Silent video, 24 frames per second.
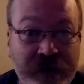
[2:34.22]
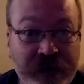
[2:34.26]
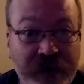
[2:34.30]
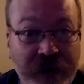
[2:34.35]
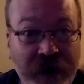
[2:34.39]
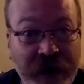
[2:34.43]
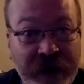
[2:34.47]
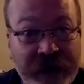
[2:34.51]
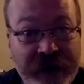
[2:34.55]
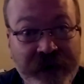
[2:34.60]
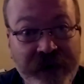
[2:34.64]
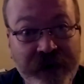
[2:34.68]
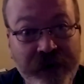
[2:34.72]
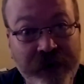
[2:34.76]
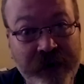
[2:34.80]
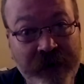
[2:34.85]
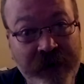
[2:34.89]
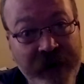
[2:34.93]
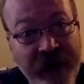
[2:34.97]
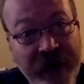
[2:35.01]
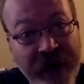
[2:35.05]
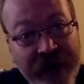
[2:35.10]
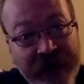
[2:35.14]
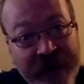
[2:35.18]
lights you can
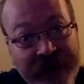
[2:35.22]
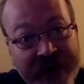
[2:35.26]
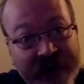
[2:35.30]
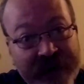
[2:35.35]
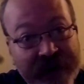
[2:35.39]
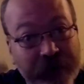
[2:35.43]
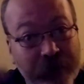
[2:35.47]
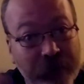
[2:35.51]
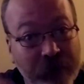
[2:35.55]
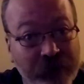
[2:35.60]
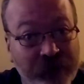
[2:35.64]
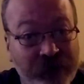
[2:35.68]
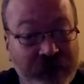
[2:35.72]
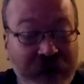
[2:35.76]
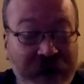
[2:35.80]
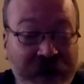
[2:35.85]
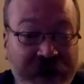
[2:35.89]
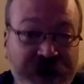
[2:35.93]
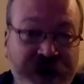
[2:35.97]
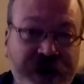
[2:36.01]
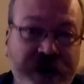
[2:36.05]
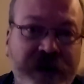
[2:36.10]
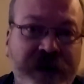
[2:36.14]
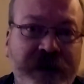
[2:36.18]
kind of see a
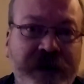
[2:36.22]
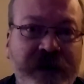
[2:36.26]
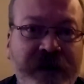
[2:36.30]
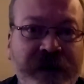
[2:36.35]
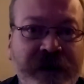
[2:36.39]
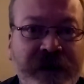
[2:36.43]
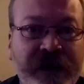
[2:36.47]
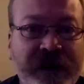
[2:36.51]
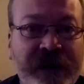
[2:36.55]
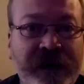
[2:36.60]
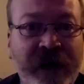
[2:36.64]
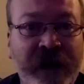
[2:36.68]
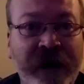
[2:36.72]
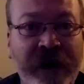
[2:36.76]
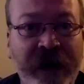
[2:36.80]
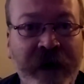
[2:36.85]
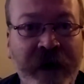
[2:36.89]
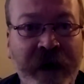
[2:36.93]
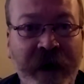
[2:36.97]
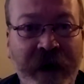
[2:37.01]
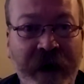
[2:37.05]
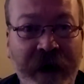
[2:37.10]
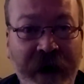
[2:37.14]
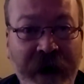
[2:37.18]
reflection,
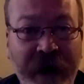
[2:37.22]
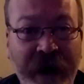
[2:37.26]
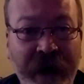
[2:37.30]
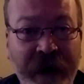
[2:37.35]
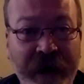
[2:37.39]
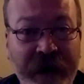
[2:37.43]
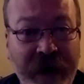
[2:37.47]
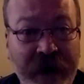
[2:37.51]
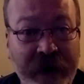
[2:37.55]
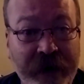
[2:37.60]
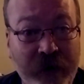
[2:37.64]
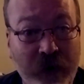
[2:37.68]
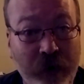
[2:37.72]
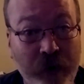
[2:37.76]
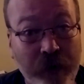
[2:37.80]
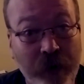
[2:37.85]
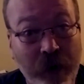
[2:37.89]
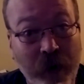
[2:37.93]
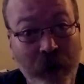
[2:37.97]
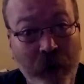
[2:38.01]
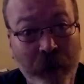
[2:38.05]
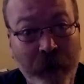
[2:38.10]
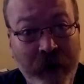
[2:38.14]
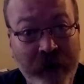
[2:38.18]
and I don't
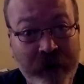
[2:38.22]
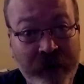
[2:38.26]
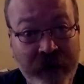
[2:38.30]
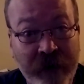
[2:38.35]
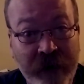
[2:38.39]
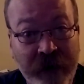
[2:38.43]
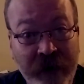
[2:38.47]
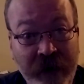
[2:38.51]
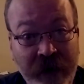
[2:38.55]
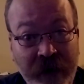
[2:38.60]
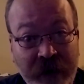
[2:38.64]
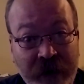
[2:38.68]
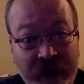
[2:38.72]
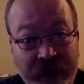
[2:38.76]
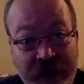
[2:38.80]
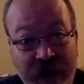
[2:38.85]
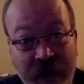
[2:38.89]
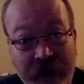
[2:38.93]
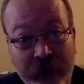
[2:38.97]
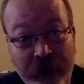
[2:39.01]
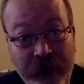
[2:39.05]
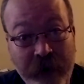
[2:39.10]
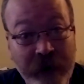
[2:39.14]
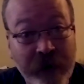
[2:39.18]
know about the
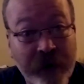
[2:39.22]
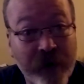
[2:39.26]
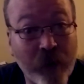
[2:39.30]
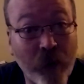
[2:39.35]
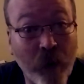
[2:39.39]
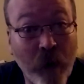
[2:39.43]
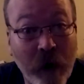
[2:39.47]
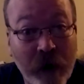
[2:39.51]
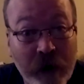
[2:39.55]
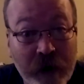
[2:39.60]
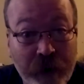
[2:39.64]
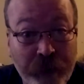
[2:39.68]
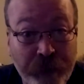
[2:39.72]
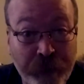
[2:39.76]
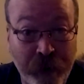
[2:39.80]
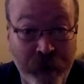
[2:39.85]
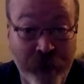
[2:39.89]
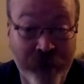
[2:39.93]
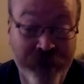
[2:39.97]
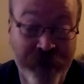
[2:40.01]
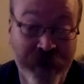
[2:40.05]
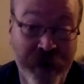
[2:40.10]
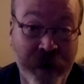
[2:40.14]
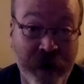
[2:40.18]
integrity of the
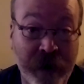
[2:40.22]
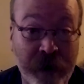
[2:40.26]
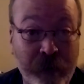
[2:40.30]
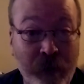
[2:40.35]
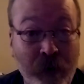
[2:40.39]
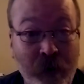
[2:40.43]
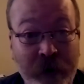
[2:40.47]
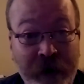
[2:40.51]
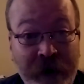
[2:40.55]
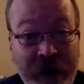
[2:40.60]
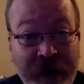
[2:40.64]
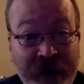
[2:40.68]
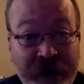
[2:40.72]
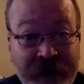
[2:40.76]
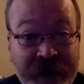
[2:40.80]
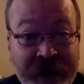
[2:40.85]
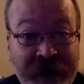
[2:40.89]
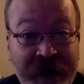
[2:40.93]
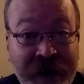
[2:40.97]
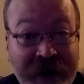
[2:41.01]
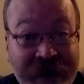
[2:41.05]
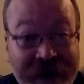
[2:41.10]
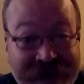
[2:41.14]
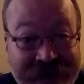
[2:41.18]
waterproofing anymore now that the
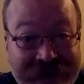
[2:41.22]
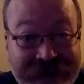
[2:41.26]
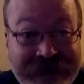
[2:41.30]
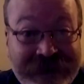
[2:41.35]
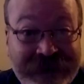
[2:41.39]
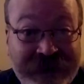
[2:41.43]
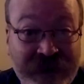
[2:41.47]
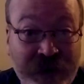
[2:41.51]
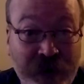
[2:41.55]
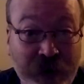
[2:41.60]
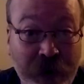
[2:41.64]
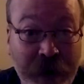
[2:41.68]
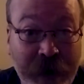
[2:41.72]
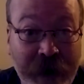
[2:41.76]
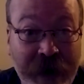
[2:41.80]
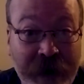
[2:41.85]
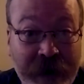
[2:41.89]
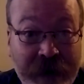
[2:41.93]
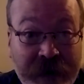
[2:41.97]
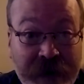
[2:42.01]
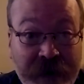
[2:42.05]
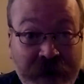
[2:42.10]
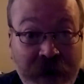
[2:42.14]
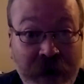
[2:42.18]
lens is
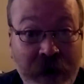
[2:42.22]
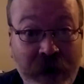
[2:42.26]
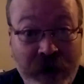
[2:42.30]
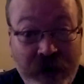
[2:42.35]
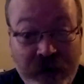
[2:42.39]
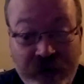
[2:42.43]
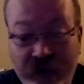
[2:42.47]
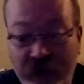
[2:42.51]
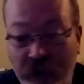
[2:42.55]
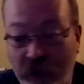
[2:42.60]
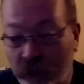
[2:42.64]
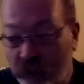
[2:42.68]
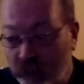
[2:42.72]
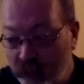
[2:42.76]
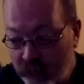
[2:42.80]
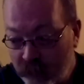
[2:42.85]
cracked. So